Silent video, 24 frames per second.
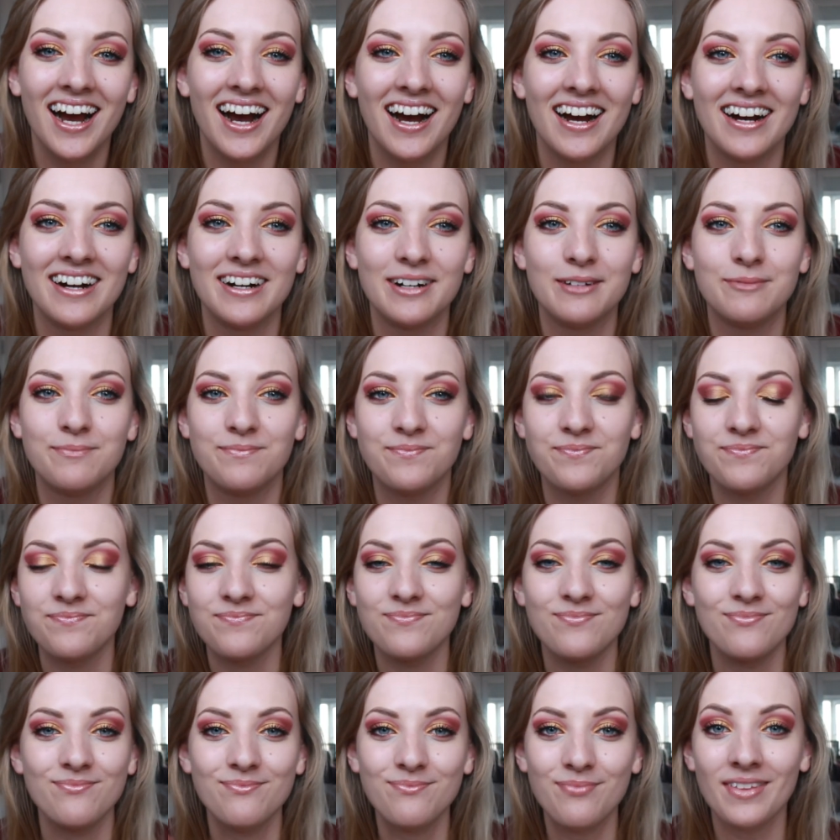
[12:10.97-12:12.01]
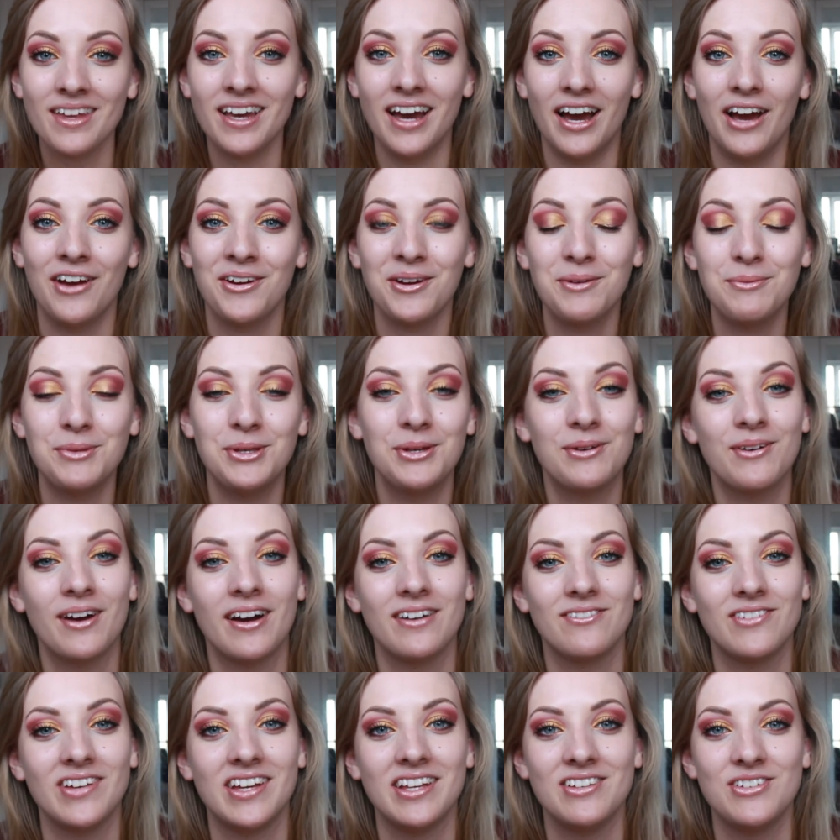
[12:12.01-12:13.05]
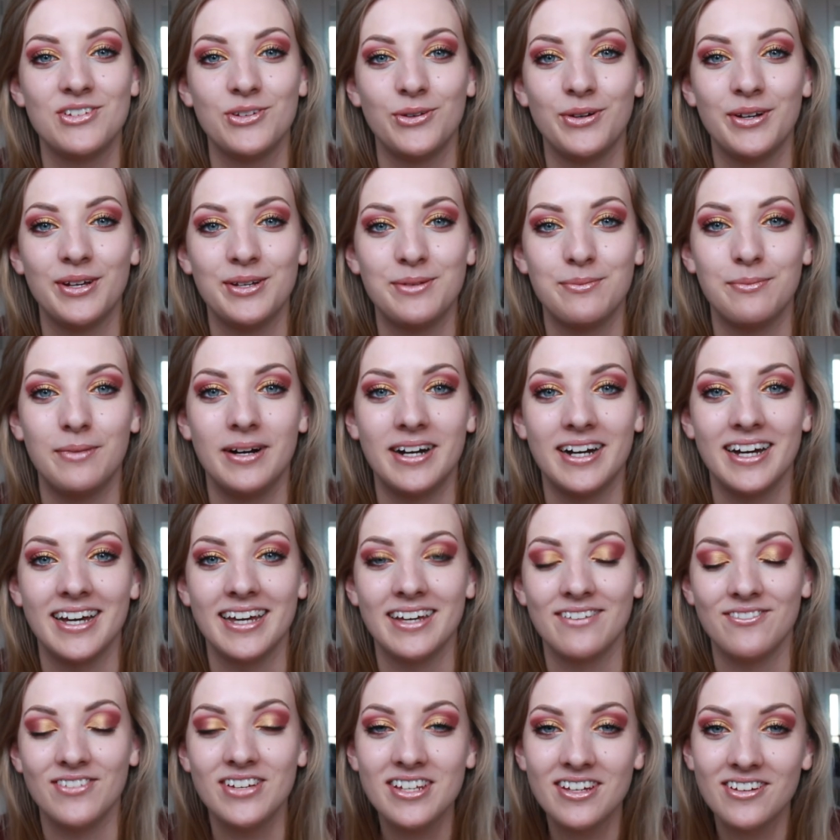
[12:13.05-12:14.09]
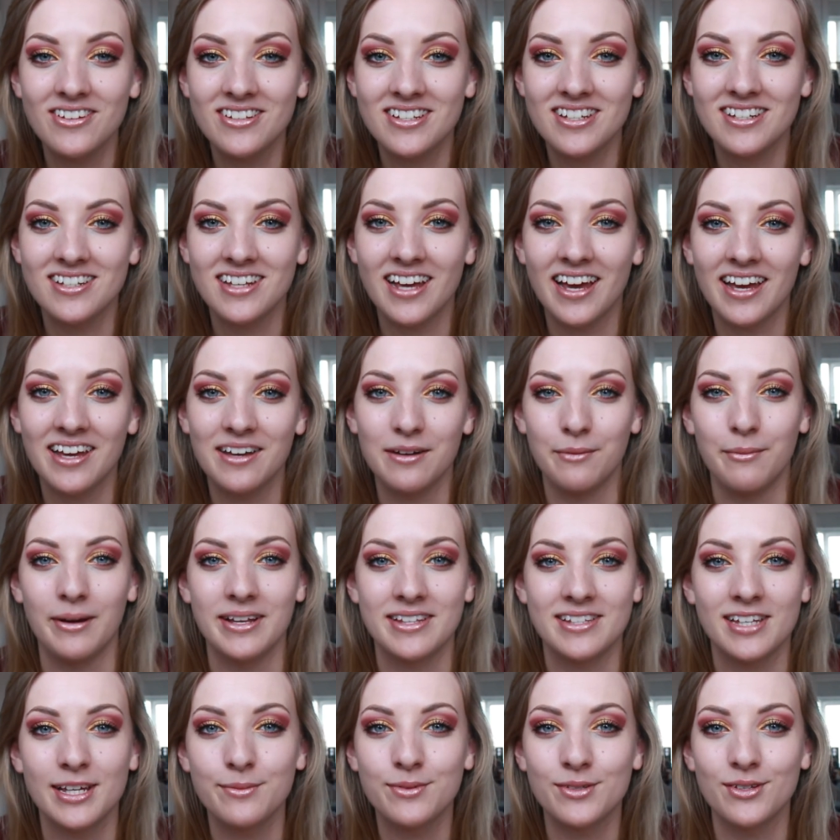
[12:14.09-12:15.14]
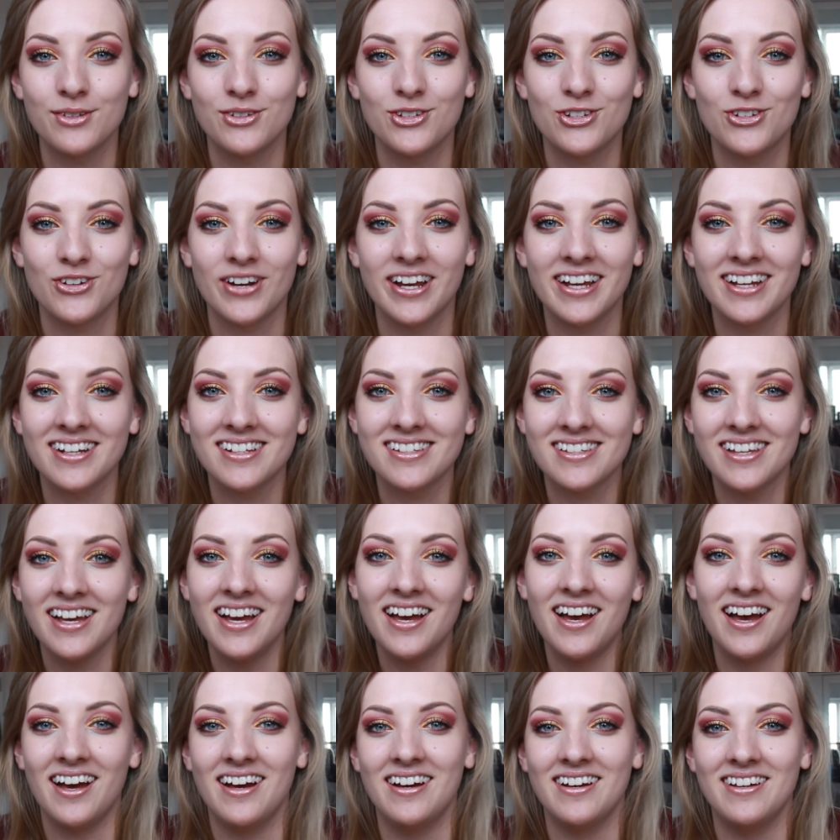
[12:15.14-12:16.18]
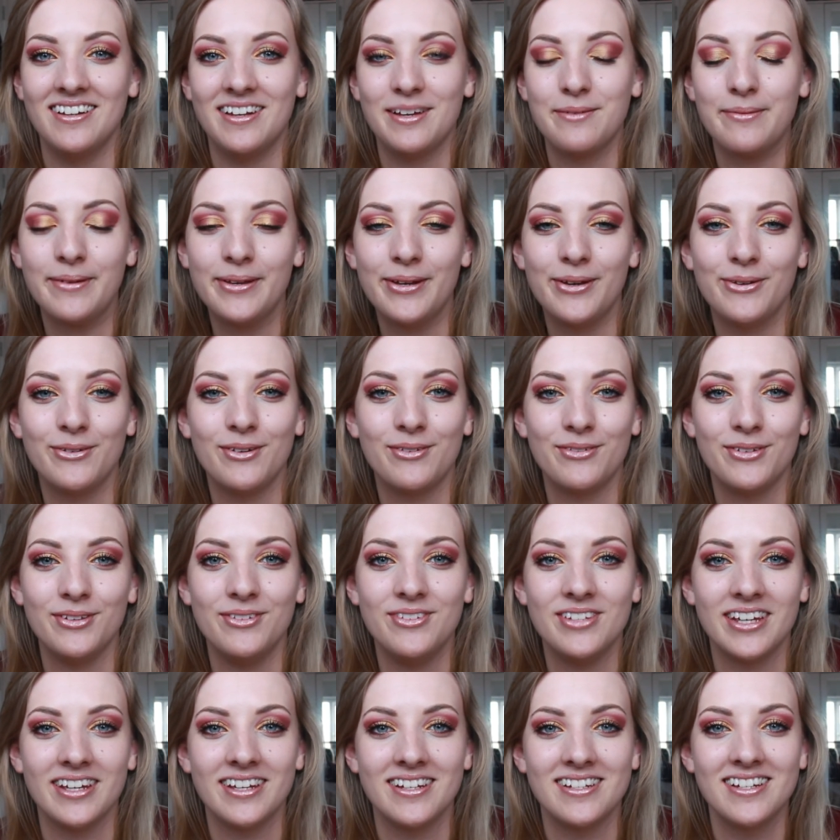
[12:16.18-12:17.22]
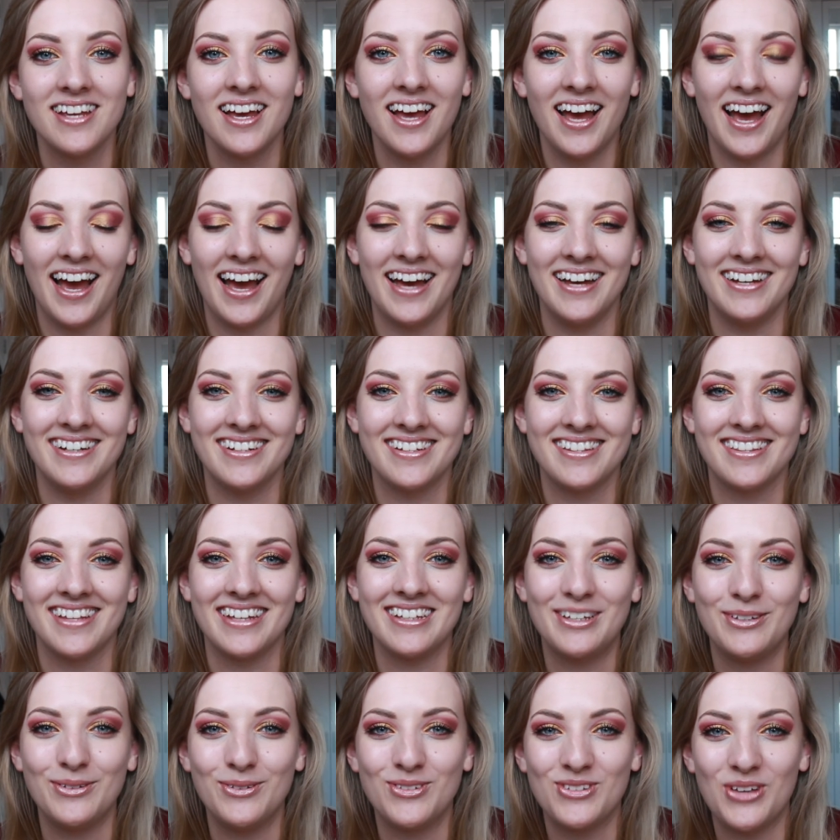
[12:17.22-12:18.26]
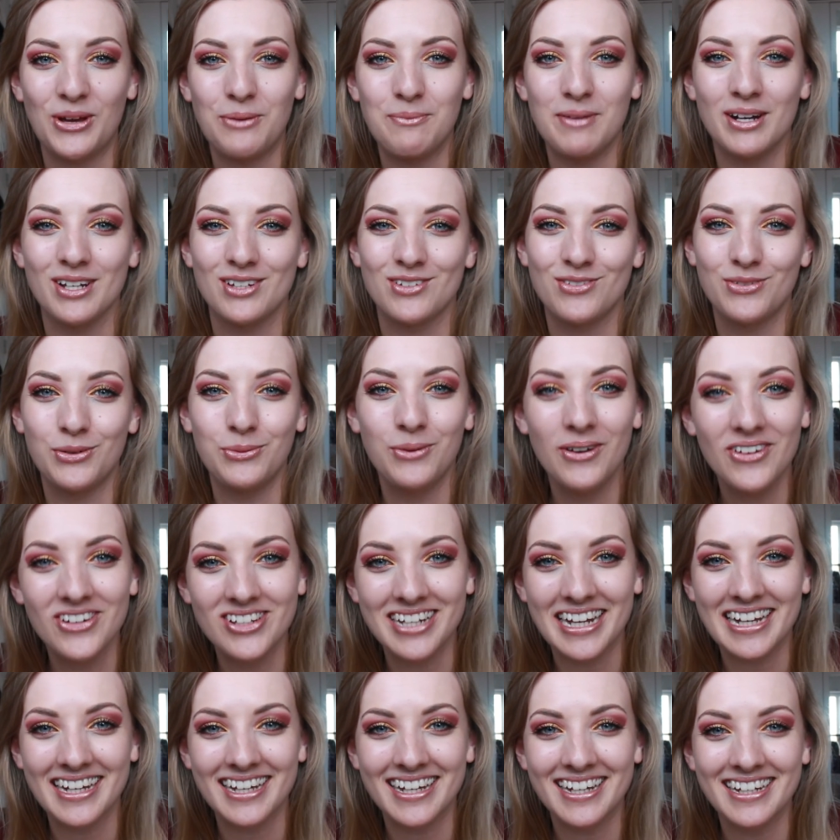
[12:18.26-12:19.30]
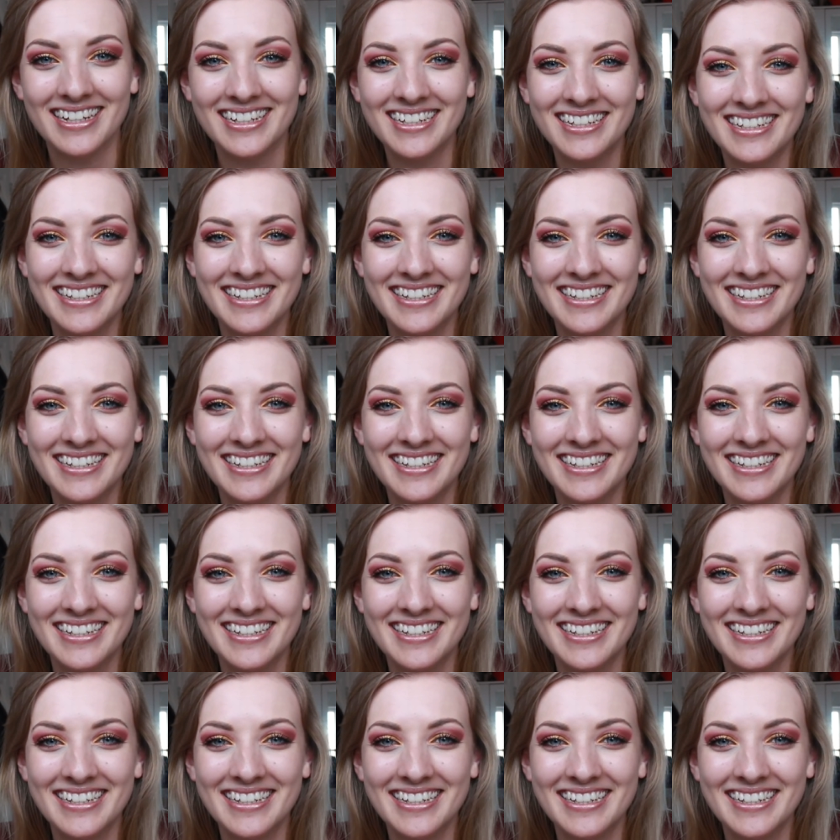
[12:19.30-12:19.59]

I hope you have enjoyed my video today, my tips and tricks. Let me know if you did, and thank you so much for watching.